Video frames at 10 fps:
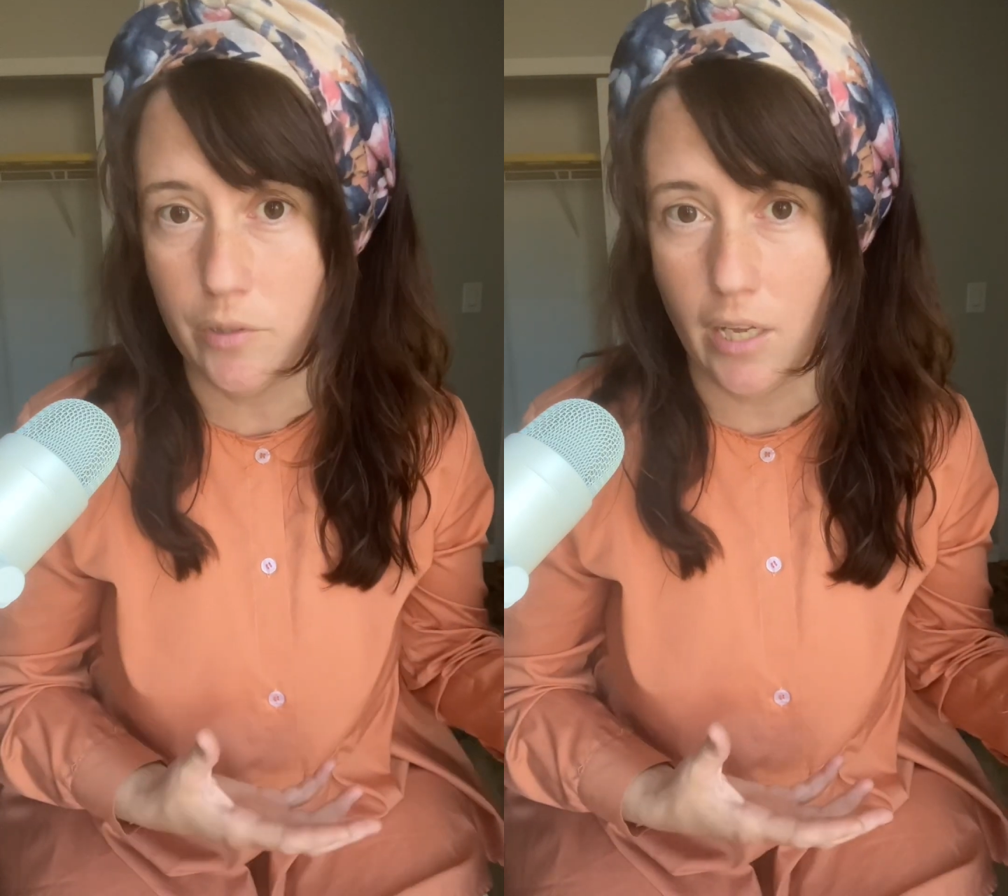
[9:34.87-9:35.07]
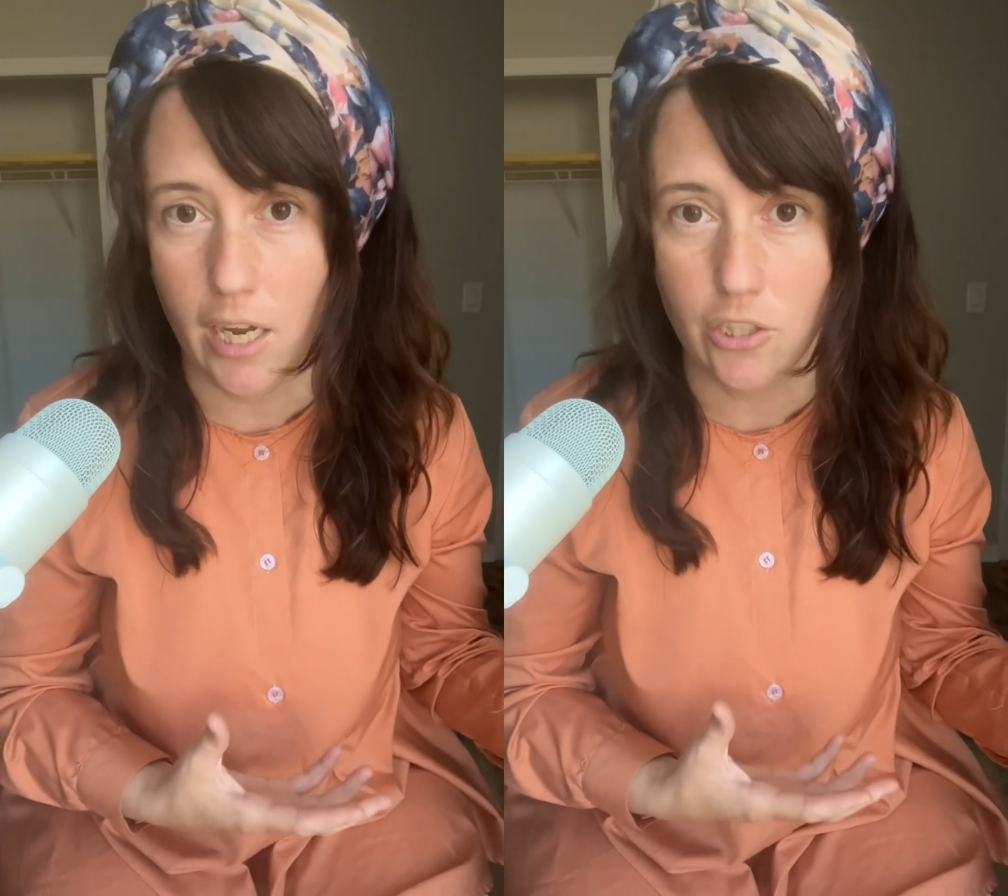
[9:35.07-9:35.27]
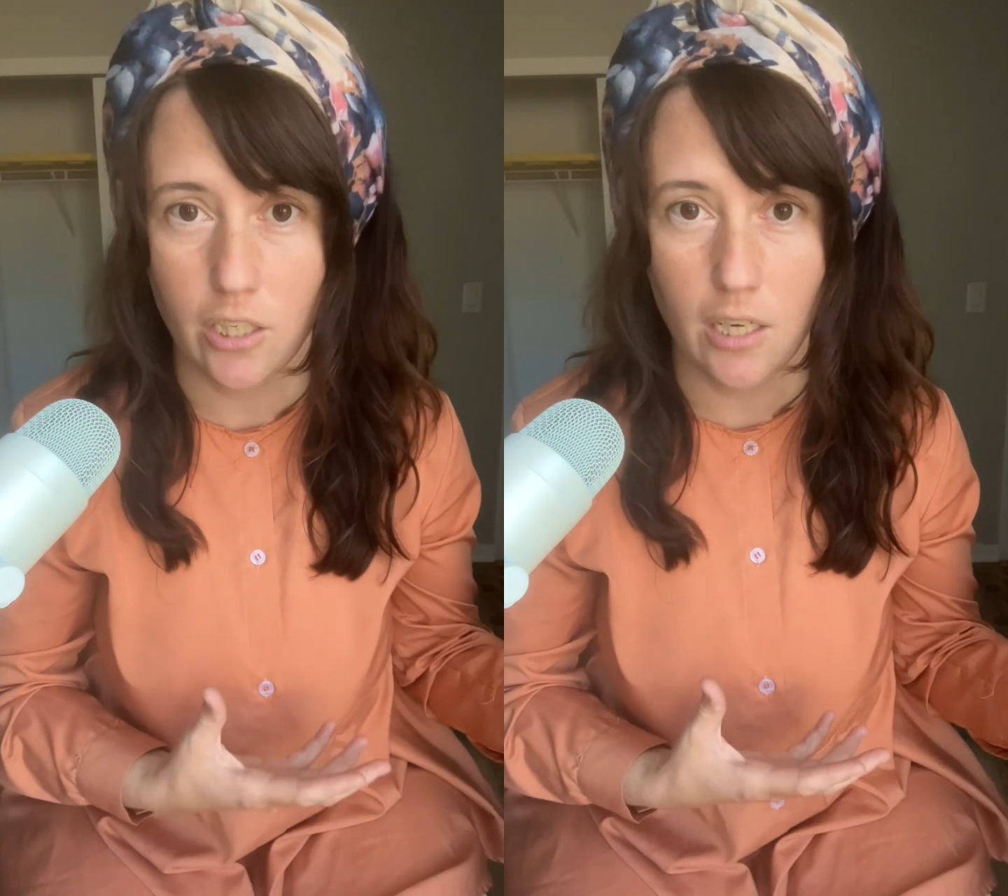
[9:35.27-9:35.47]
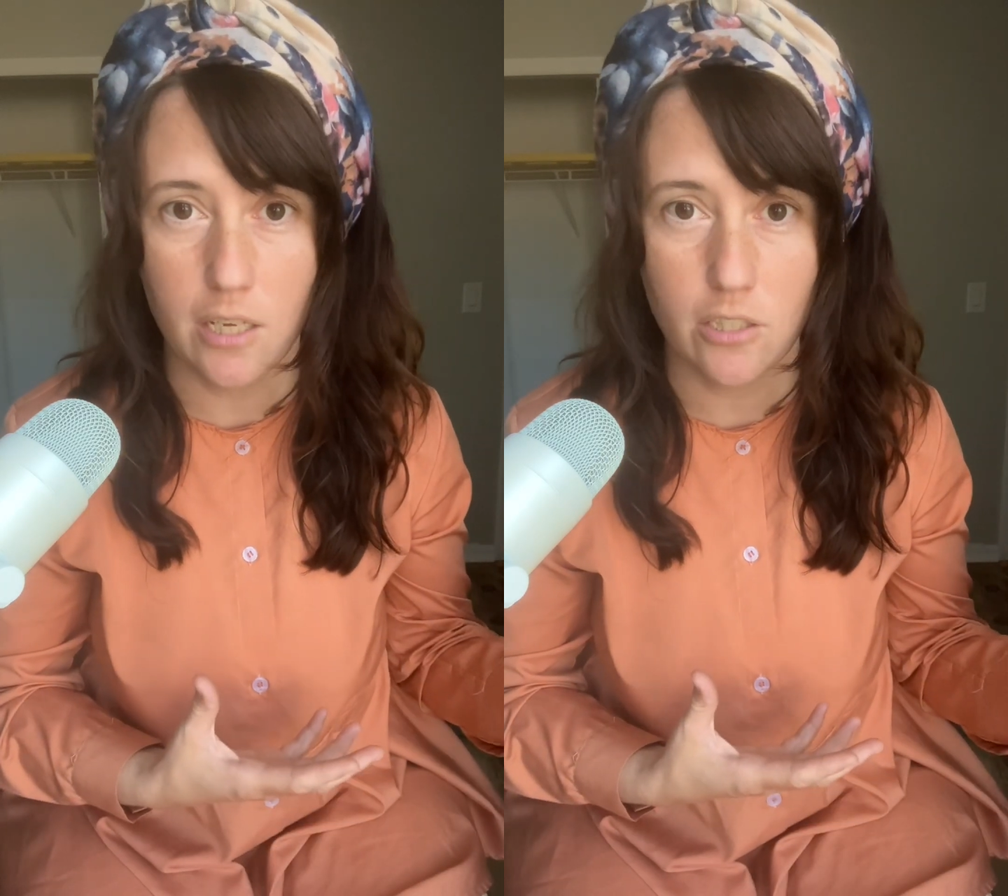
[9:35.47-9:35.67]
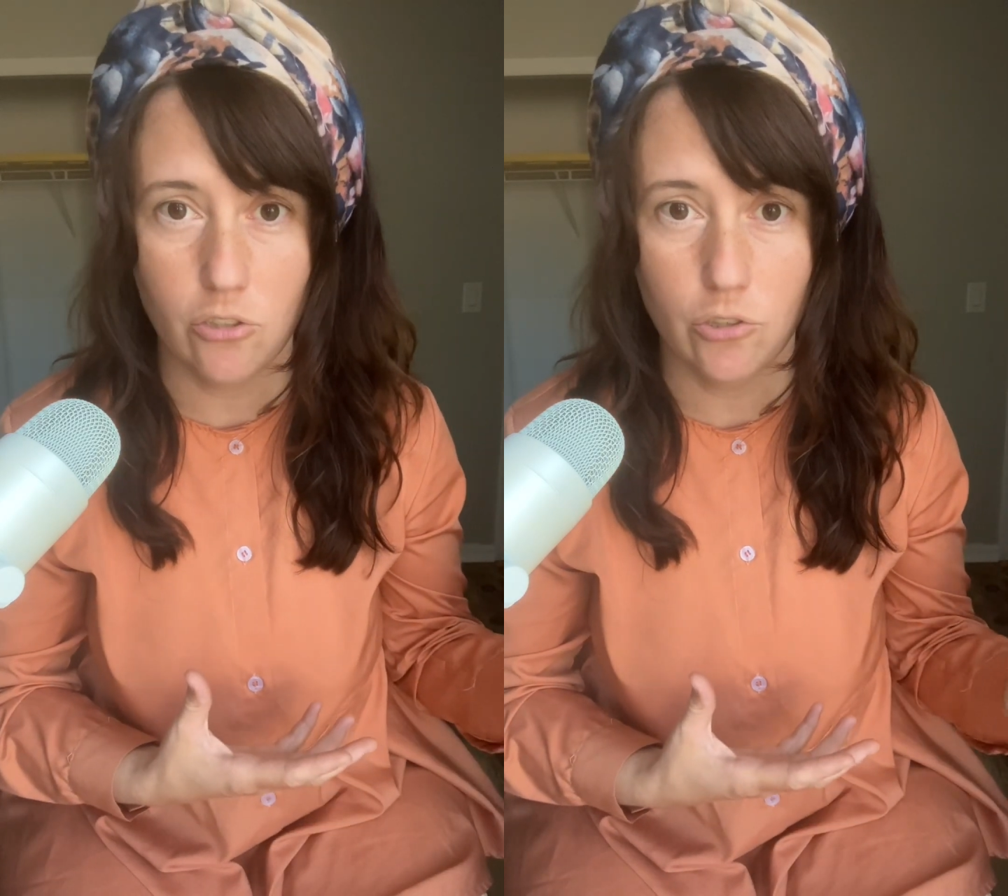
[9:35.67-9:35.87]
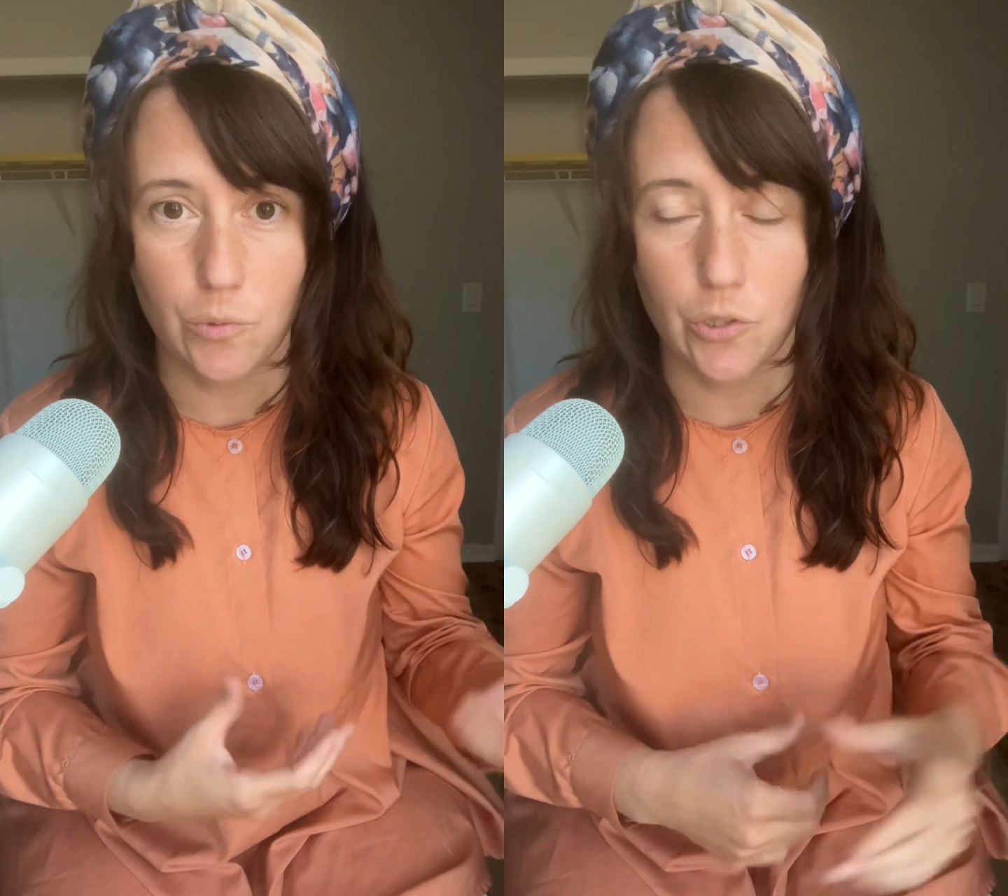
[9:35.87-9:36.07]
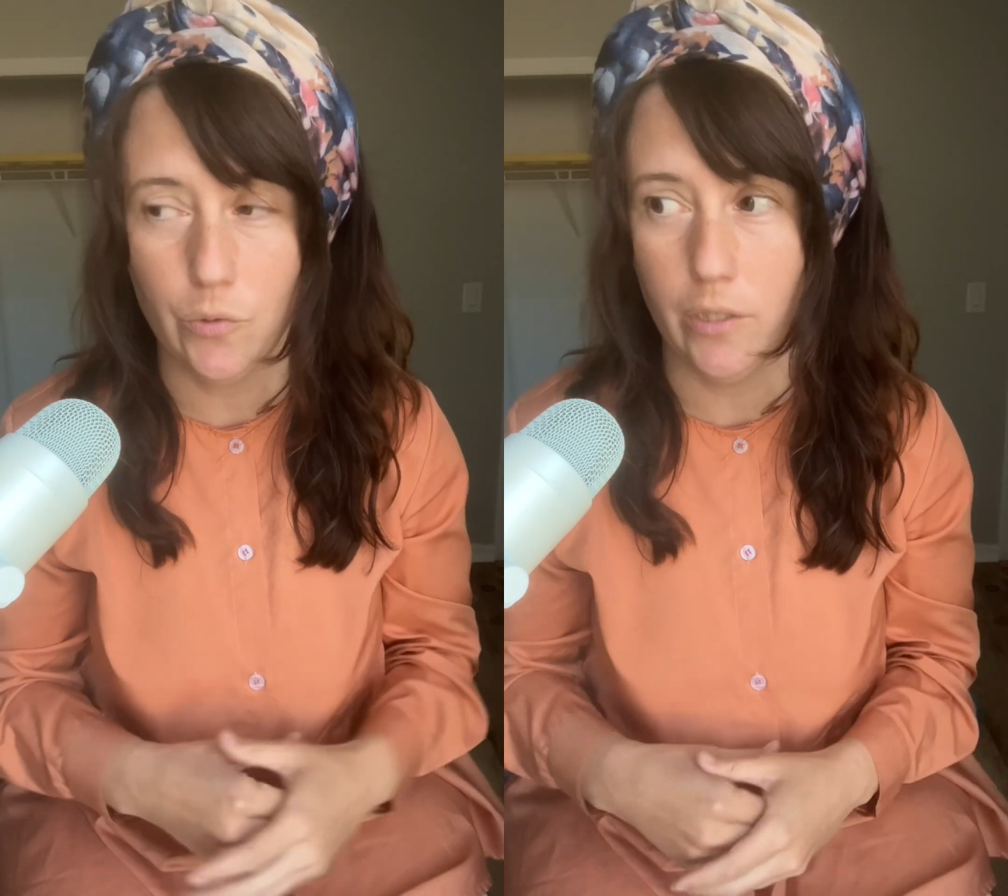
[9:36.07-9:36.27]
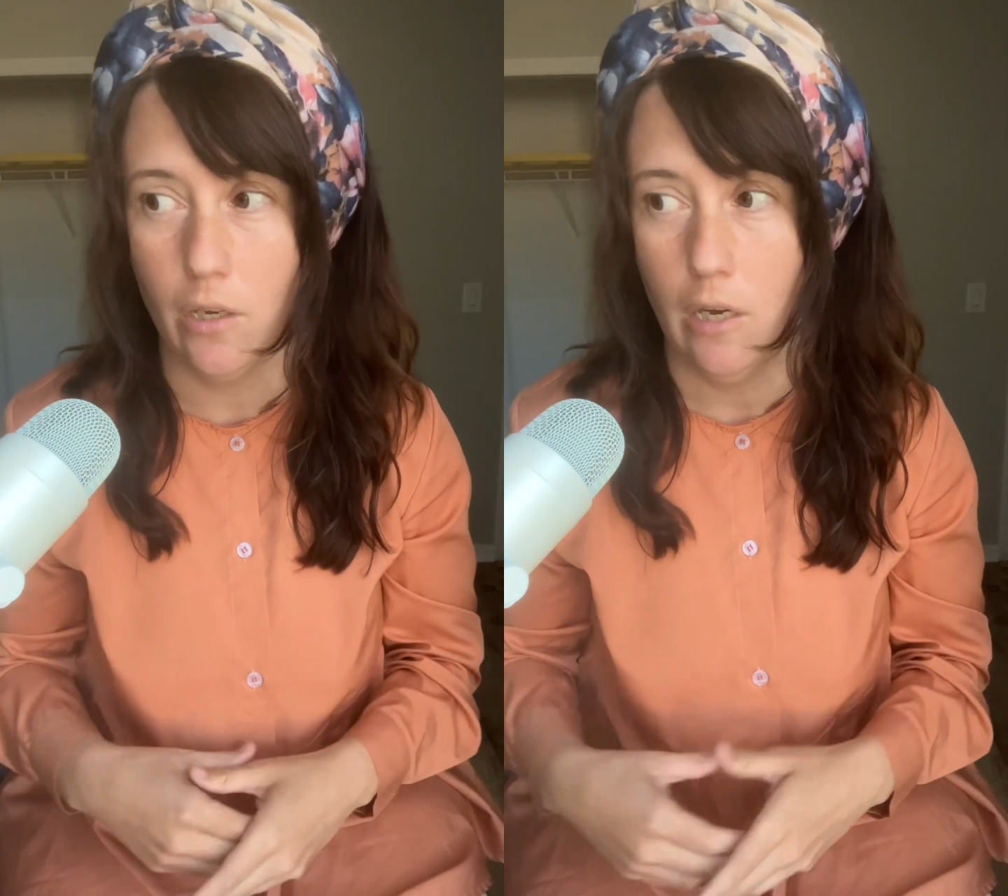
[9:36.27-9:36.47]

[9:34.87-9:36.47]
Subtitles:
the Ashkenazi Jews were doing?